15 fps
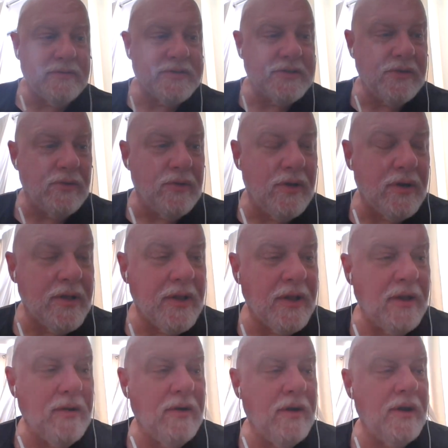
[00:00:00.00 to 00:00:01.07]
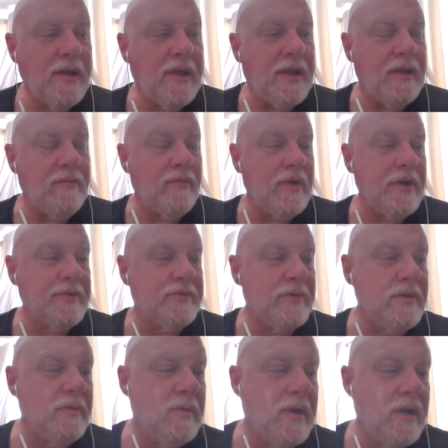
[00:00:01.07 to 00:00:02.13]
was so long ago, and I haven't watched
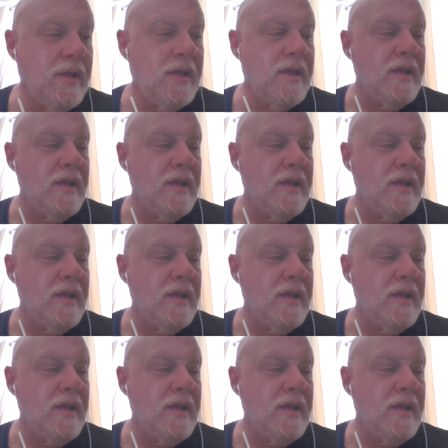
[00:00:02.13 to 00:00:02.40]
one in a while.